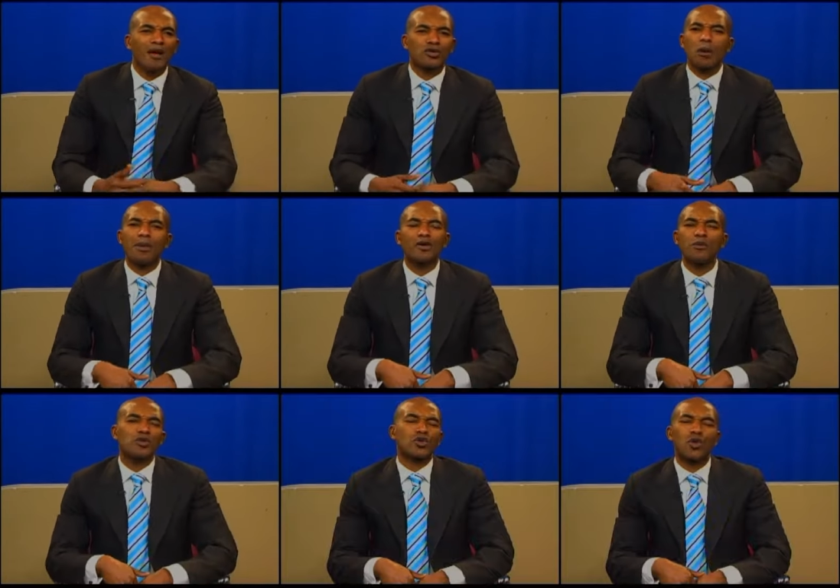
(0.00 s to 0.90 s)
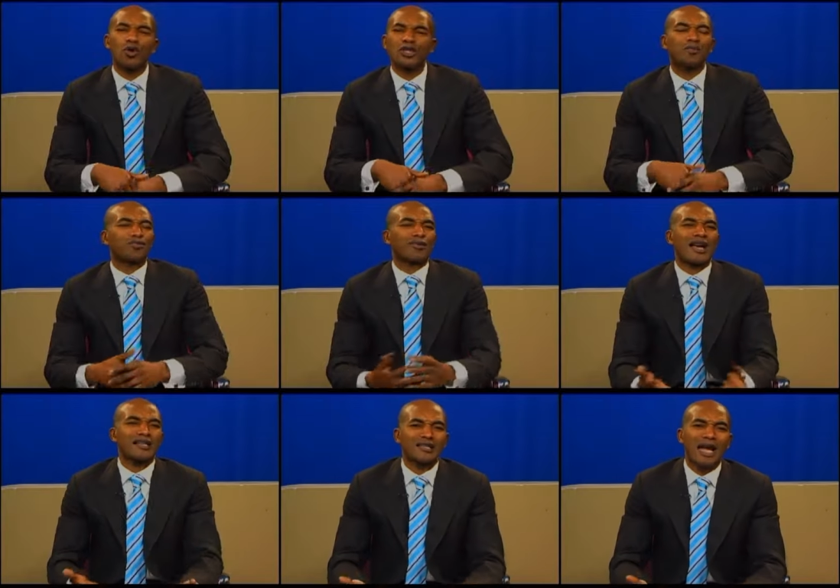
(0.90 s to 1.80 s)
Somebody will be so
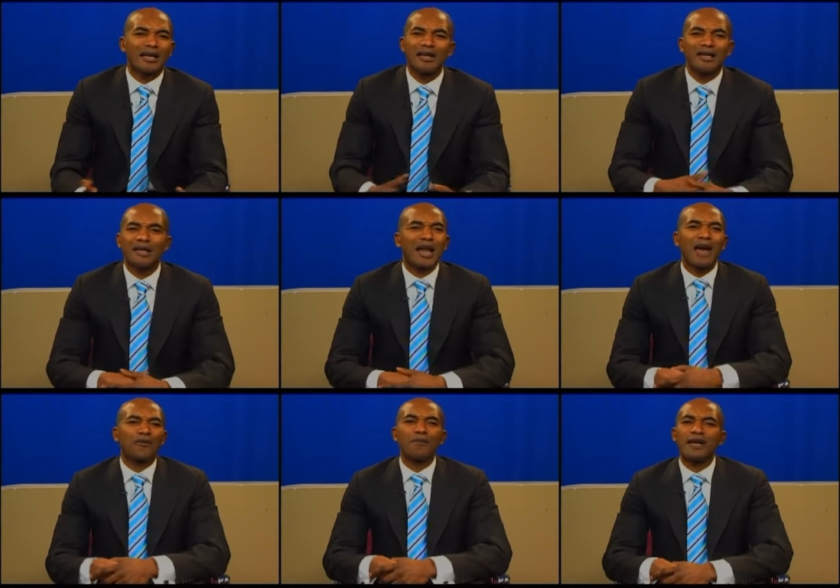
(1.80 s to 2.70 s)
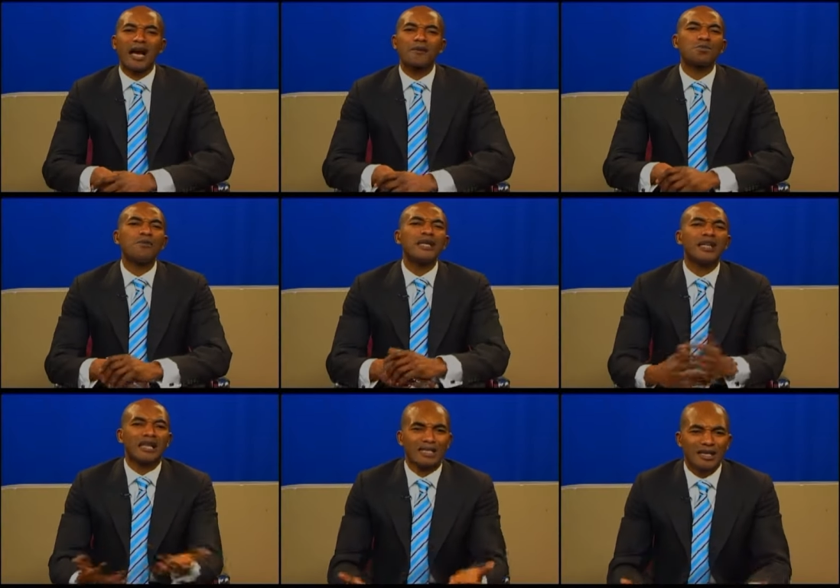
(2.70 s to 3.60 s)
depressed that life becomes
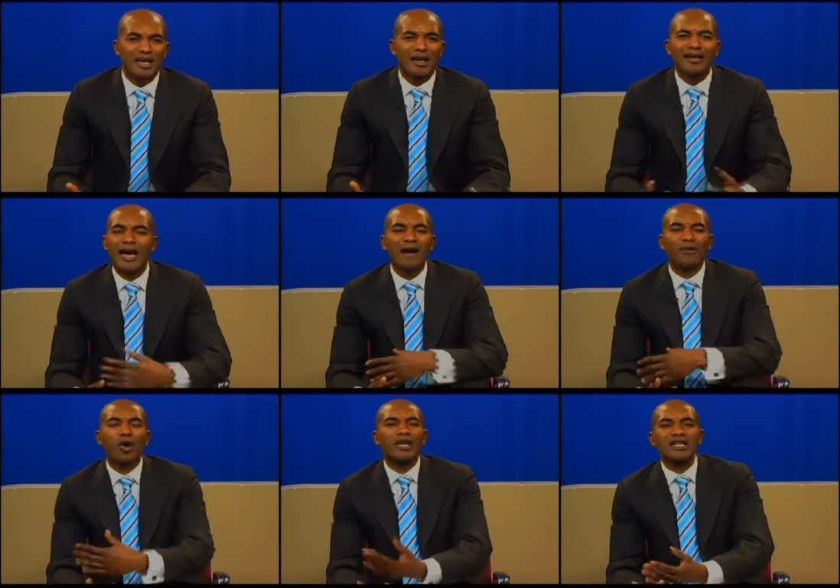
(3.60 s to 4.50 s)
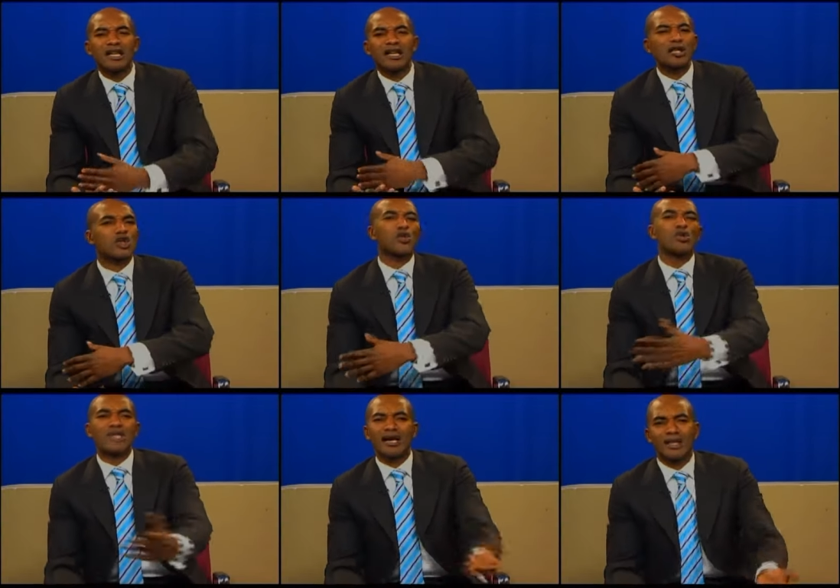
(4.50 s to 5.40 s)
meaningless and they have all these kind of
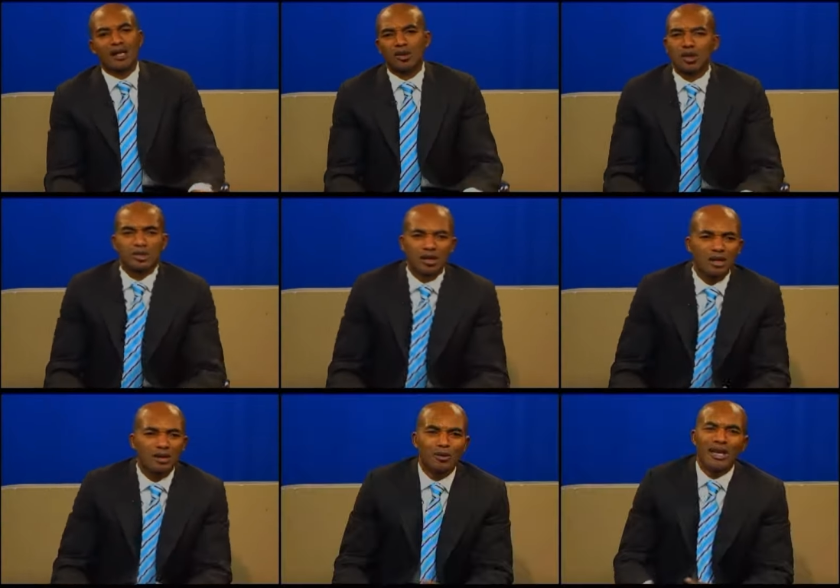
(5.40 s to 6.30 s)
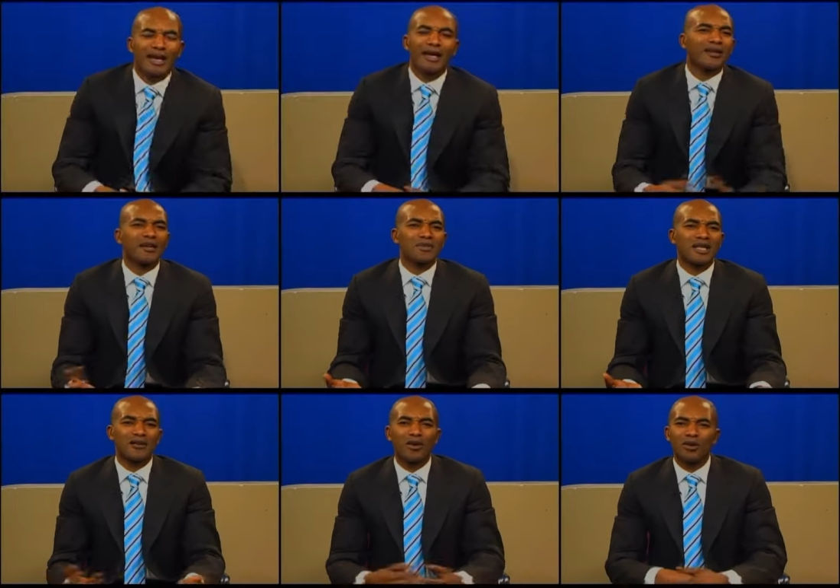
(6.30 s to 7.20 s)
suicidal thoughts. They want to kill
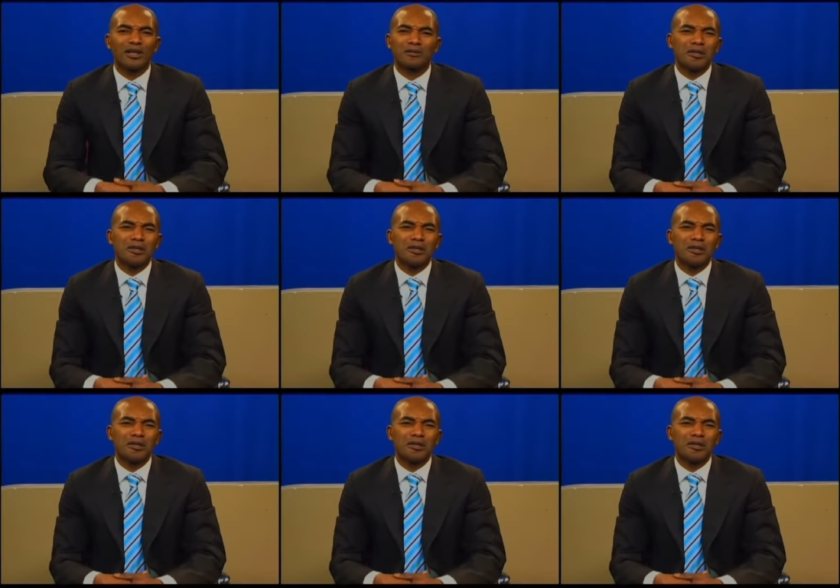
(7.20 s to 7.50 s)
themselves. Oh, they,